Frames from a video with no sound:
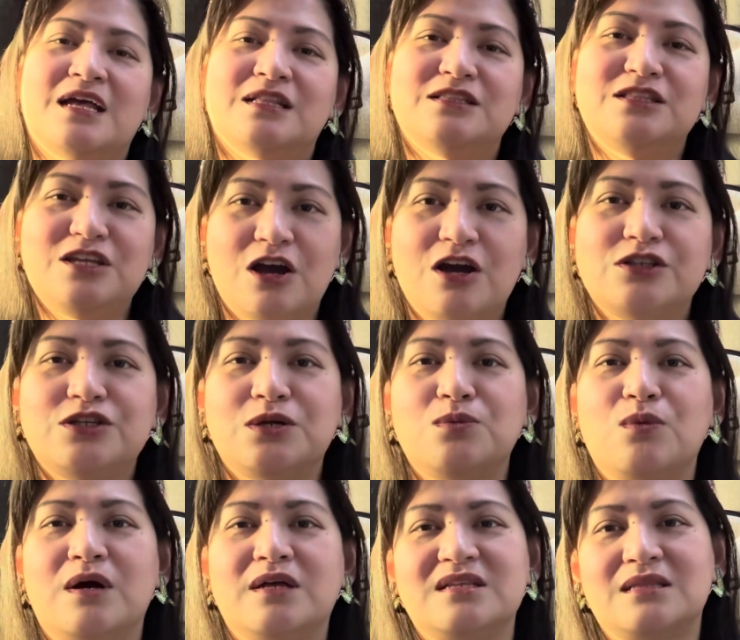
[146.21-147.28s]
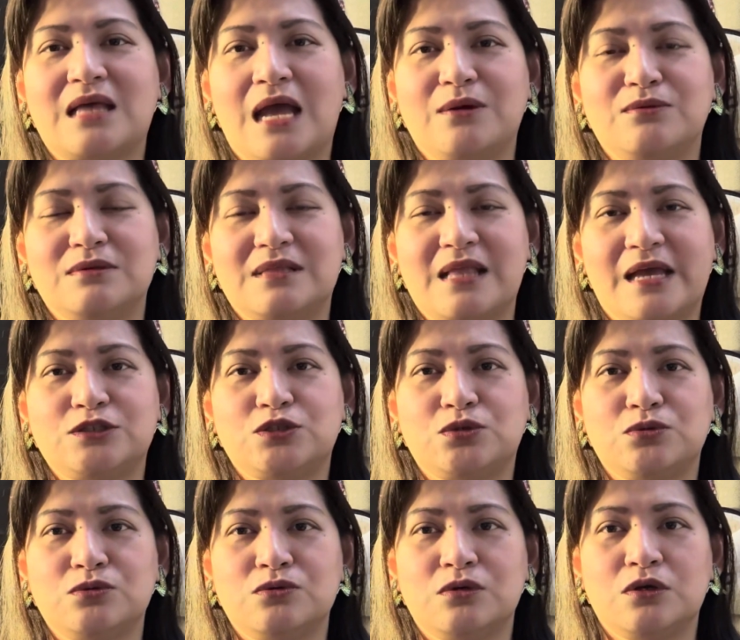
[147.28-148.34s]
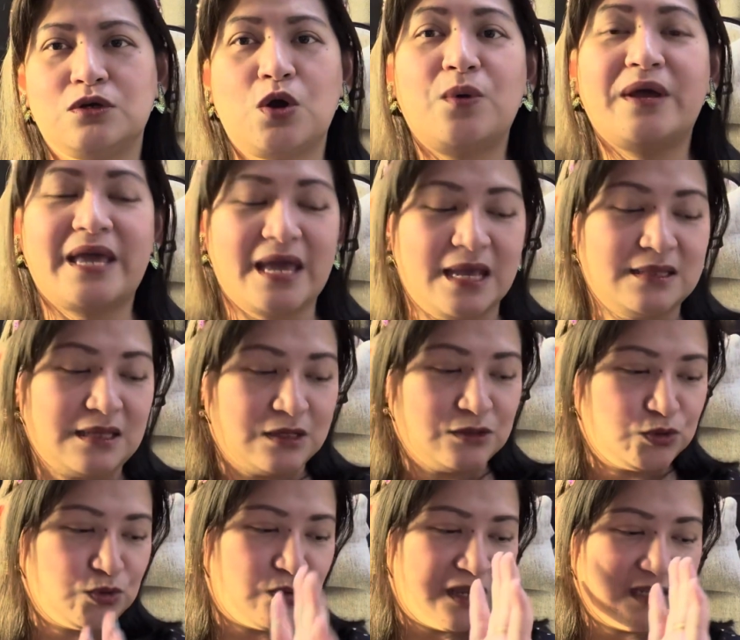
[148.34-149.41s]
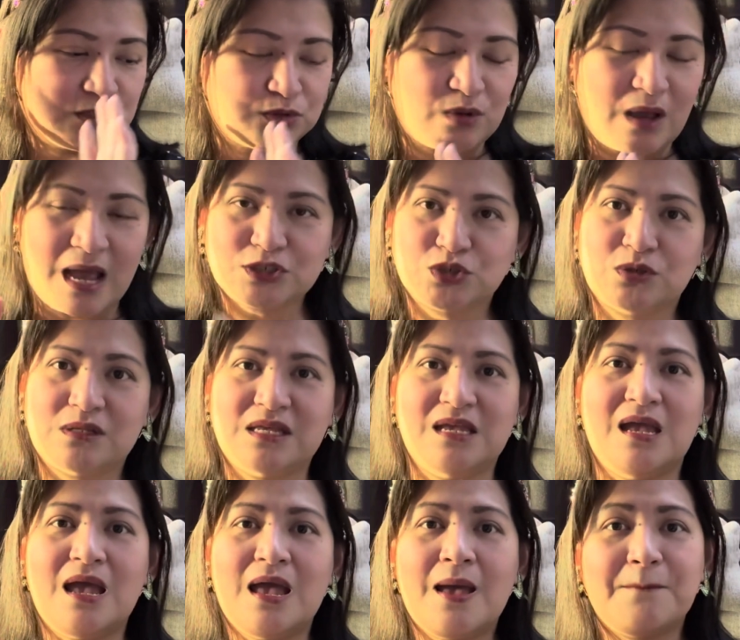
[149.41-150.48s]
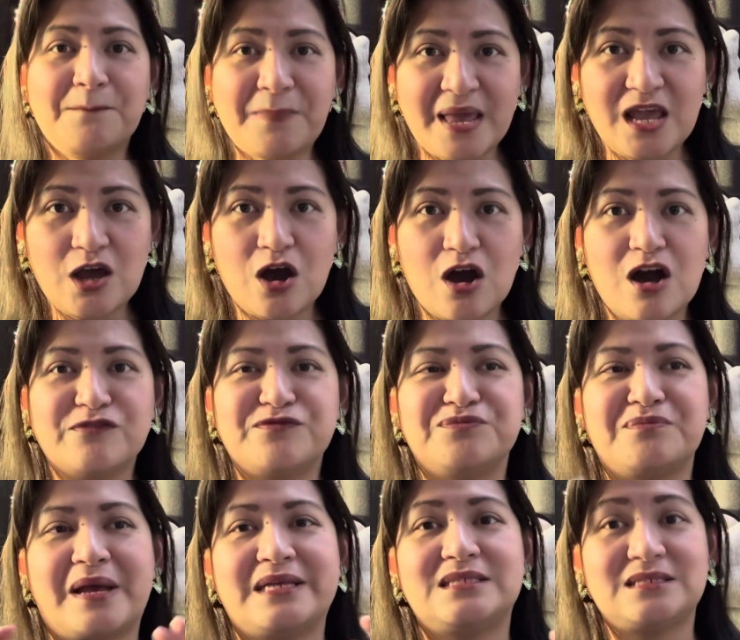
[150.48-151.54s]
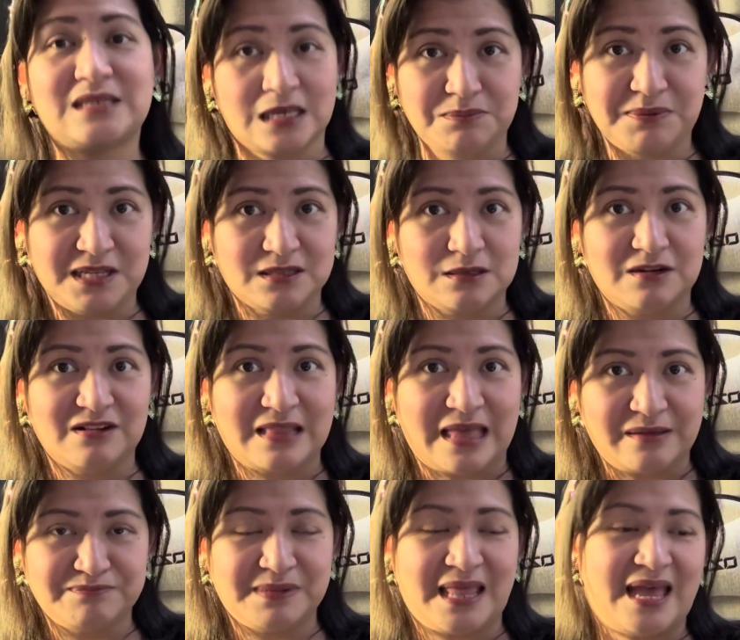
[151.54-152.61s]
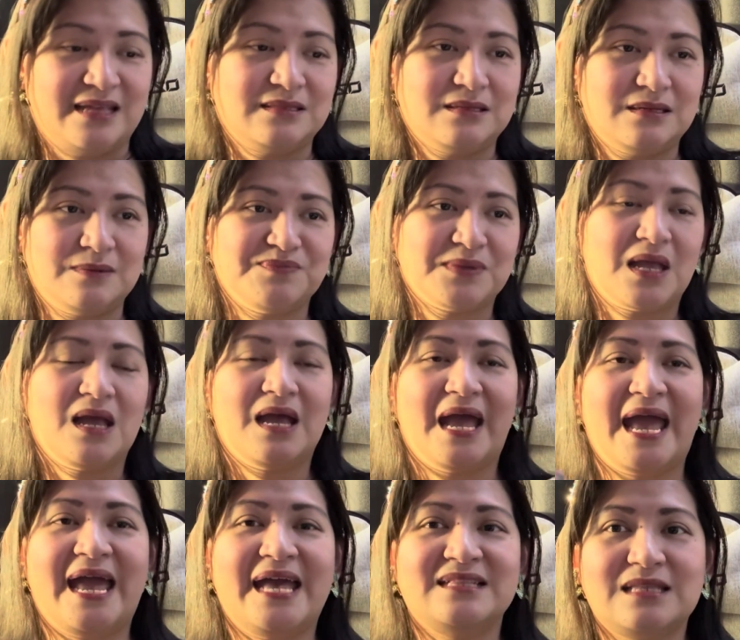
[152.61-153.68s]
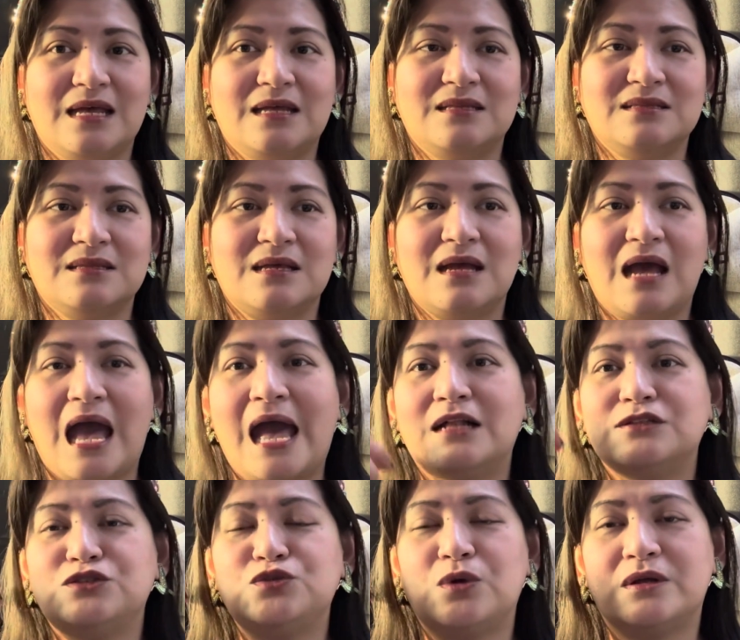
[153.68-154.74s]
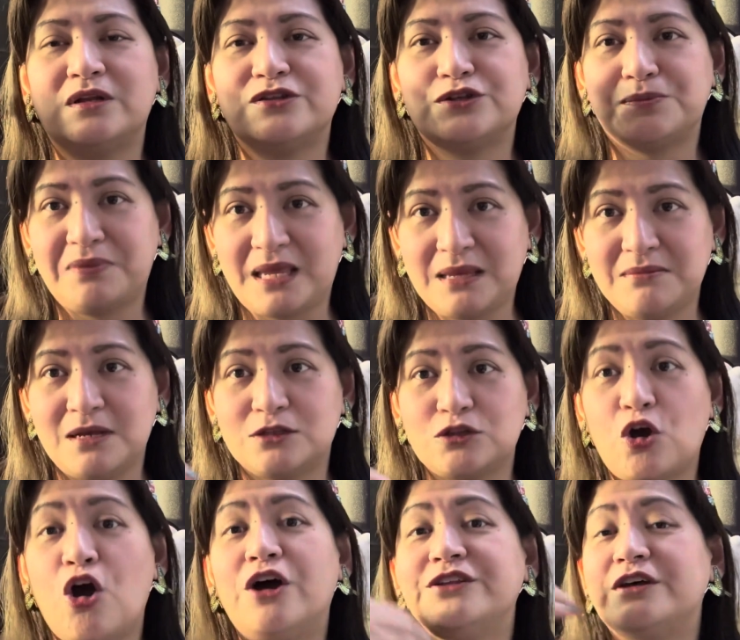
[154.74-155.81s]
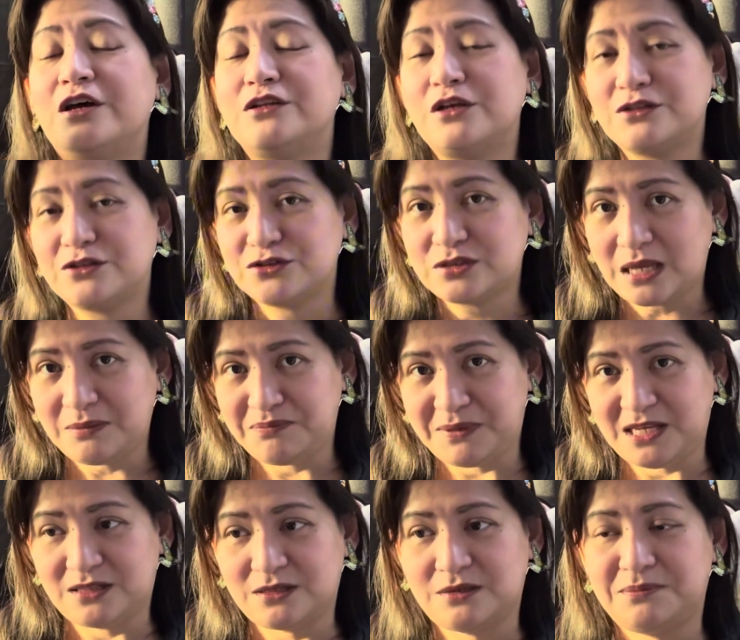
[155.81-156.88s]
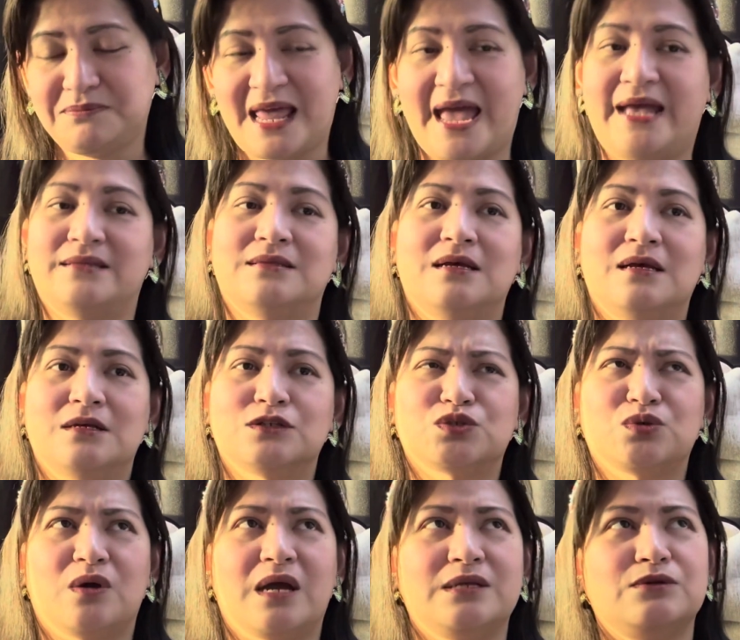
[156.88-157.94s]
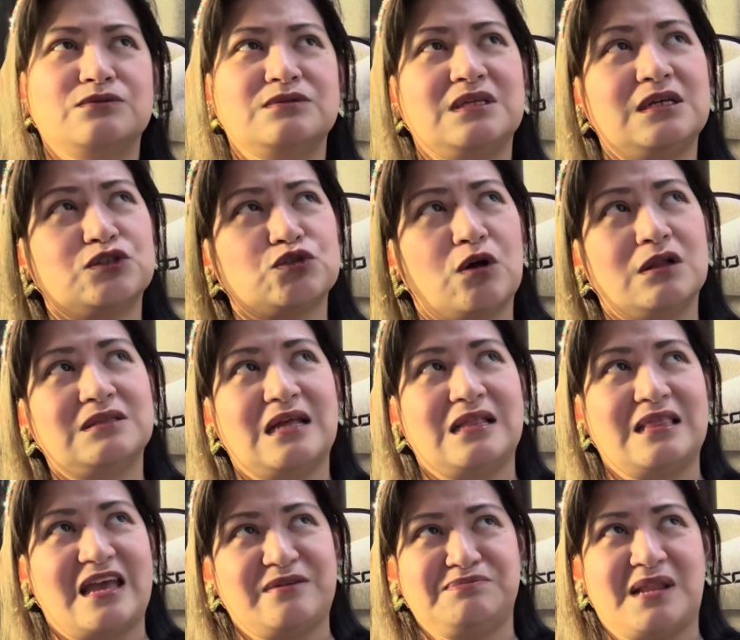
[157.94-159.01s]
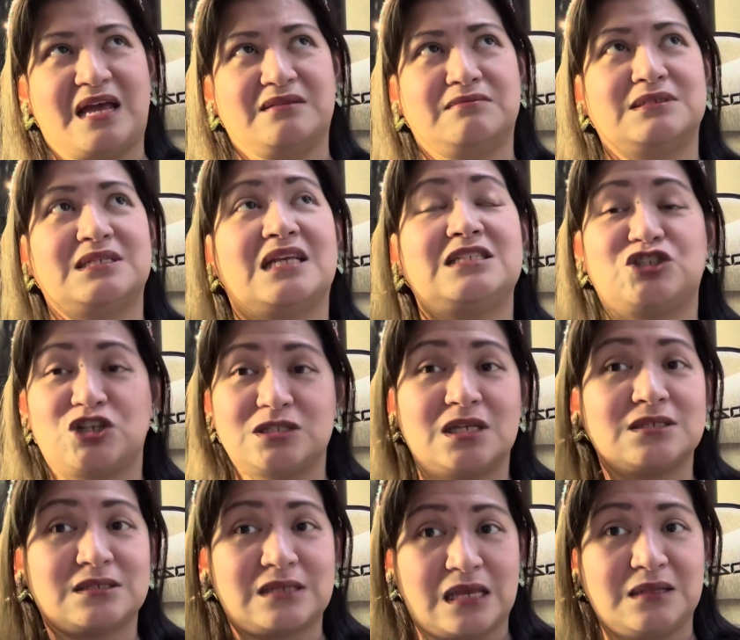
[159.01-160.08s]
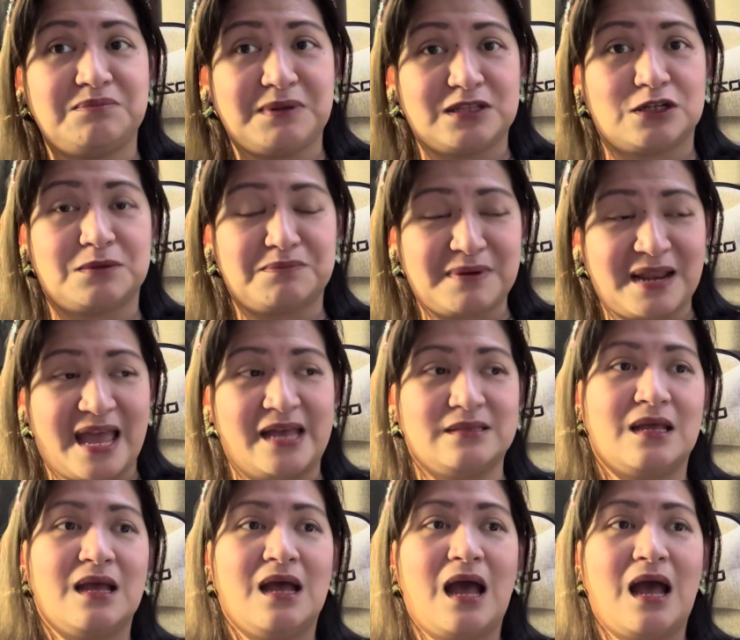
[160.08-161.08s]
The other one that I would like to go ahead and do is to actually pay off my St. Peter Life plan and then I'll do another payment on another St. Peter plan. So I don't think it's called a life plan, but it's just a St. Peter plan.